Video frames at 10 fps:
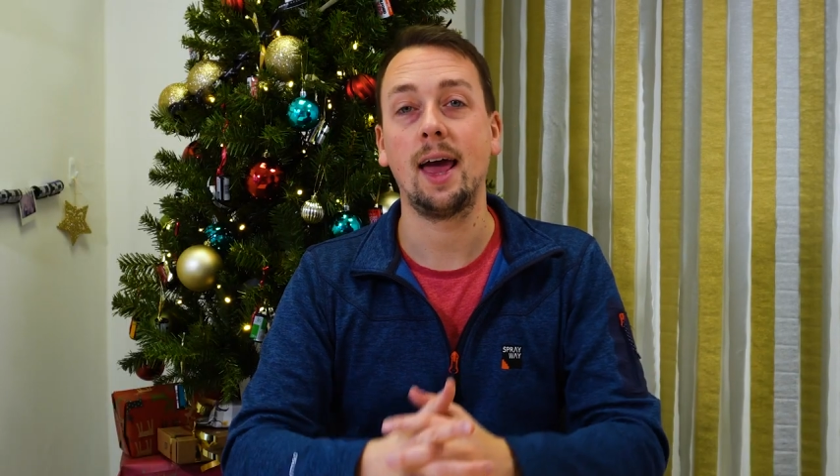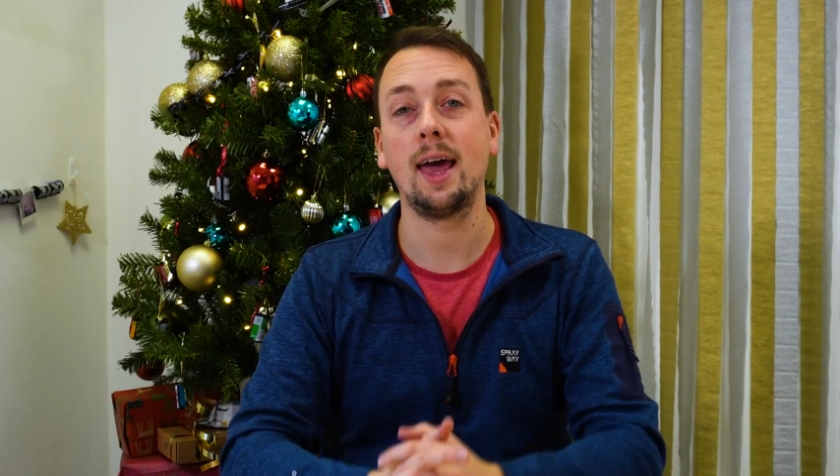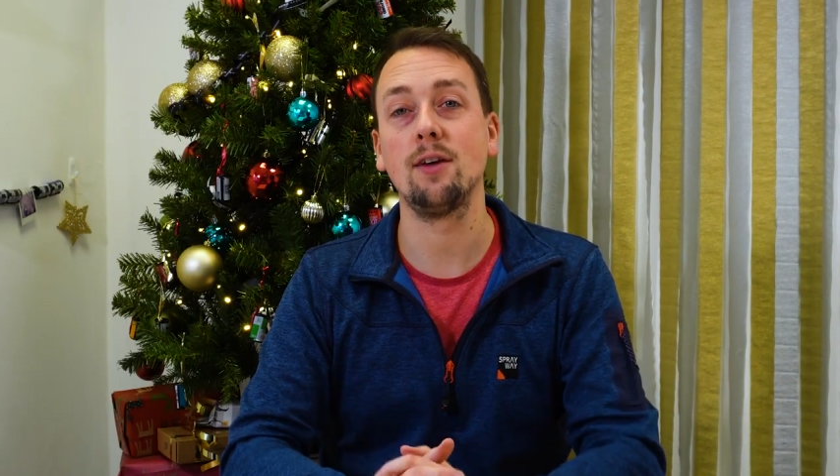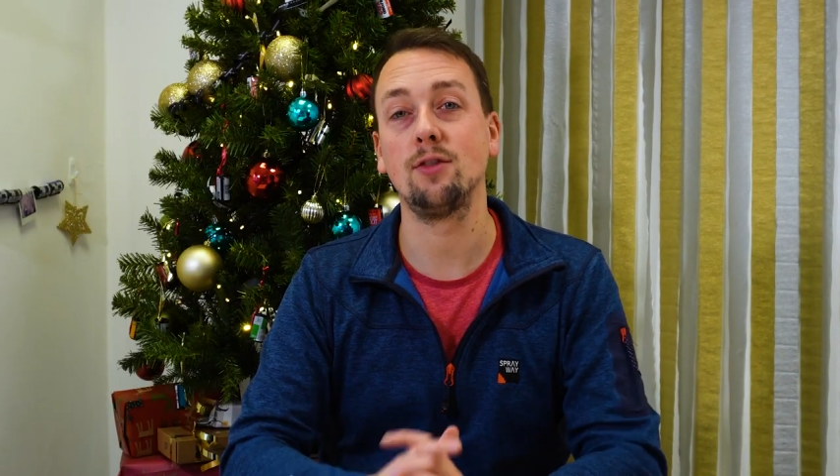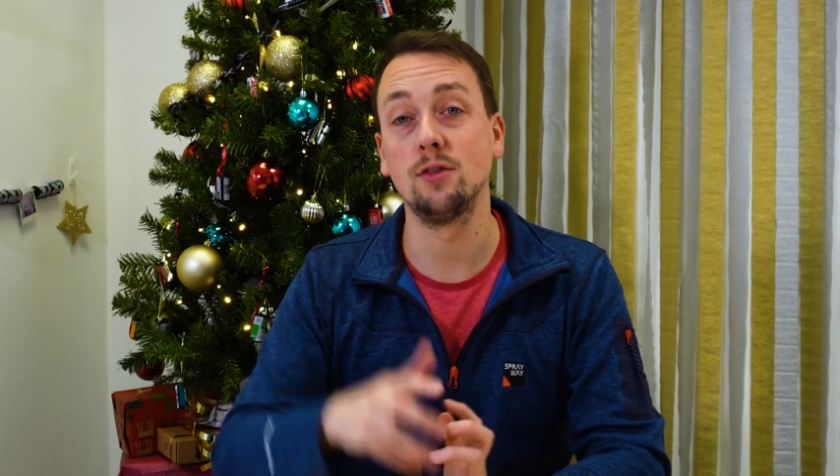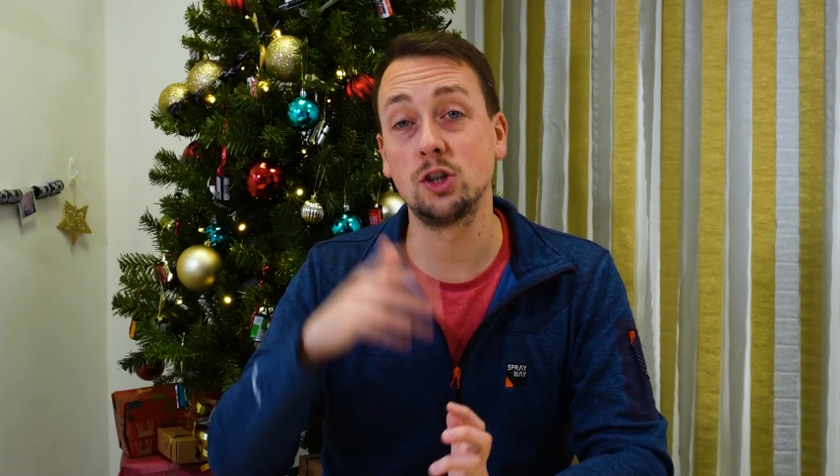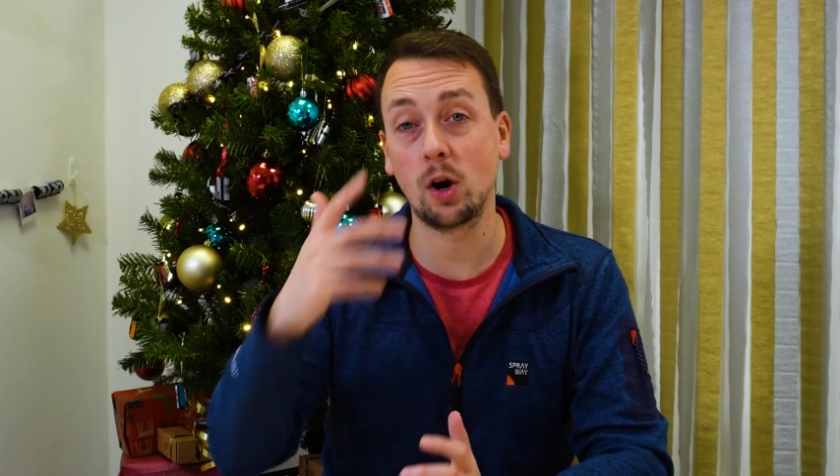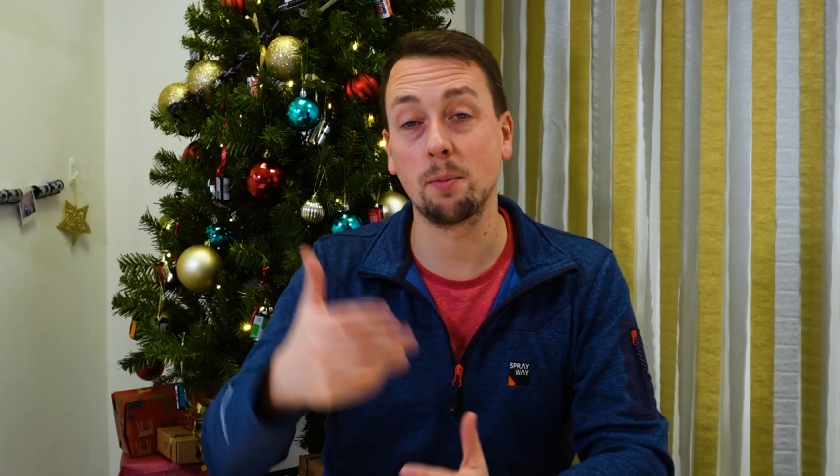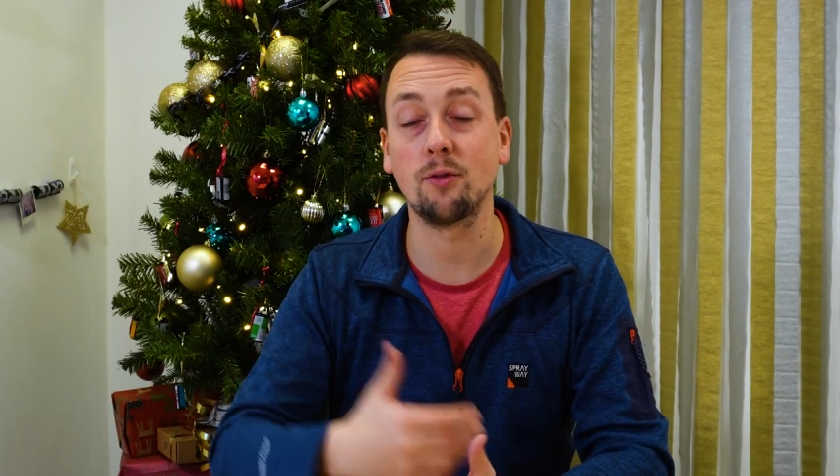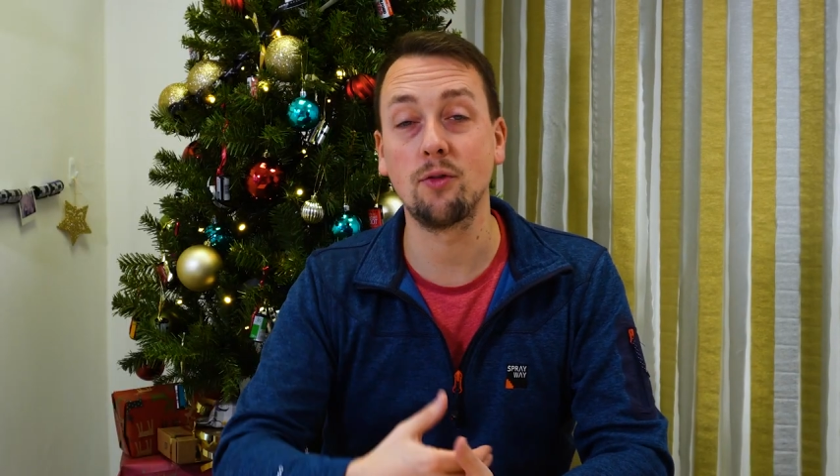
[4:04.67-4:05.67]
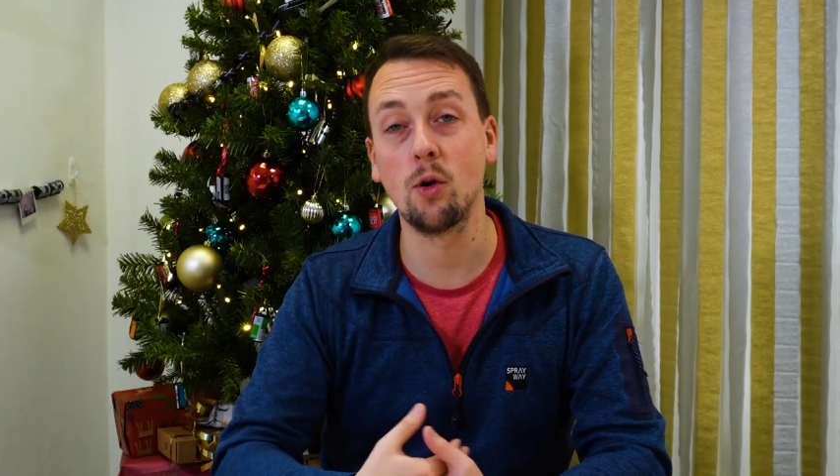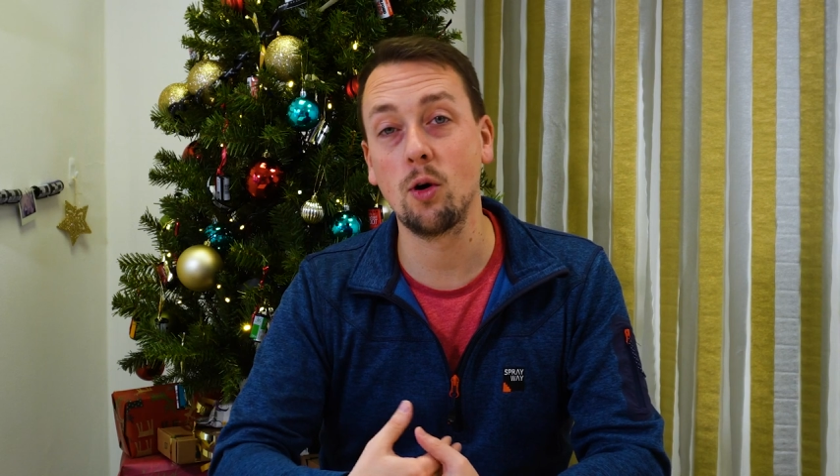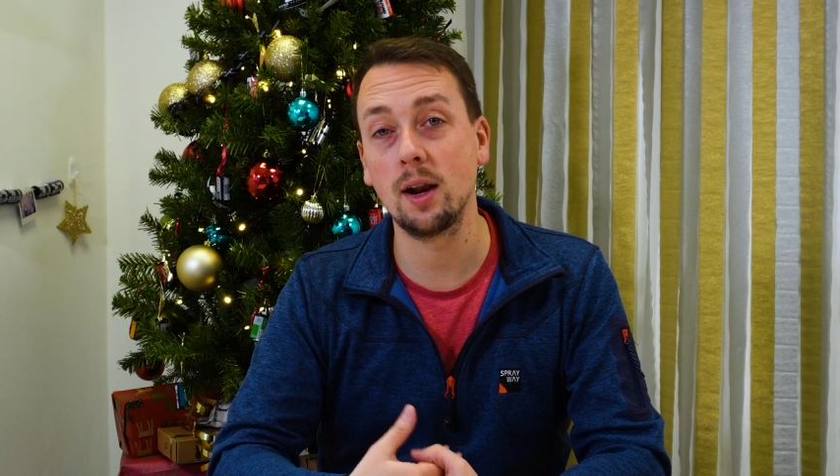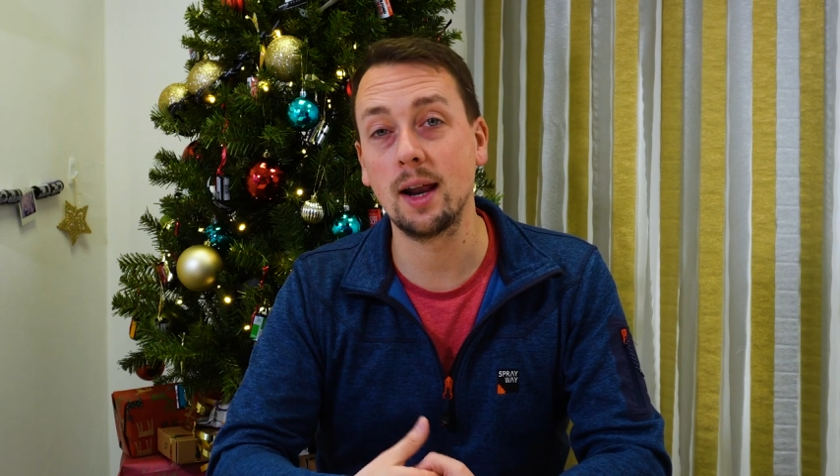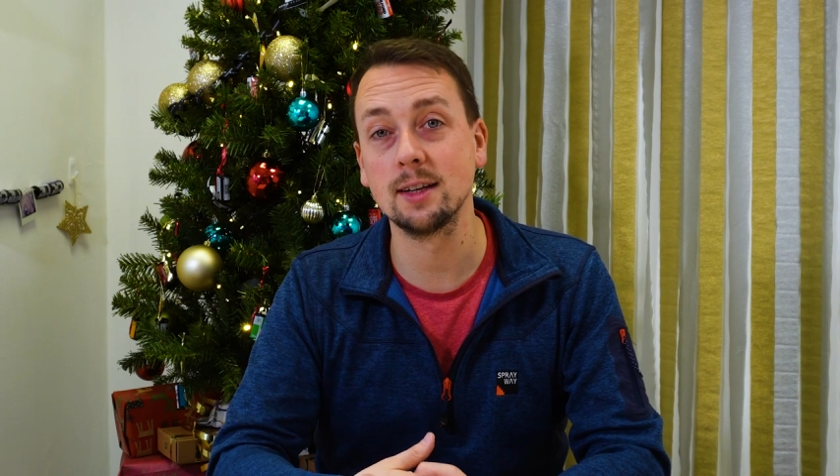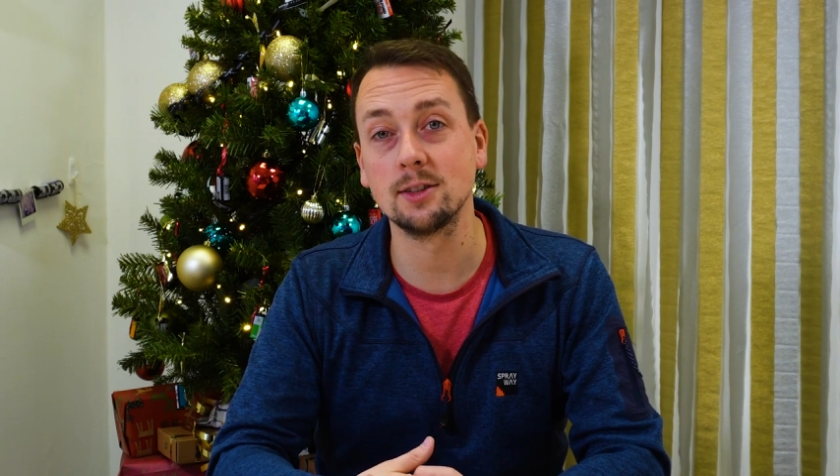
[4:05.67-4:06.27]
If you've shot it before, let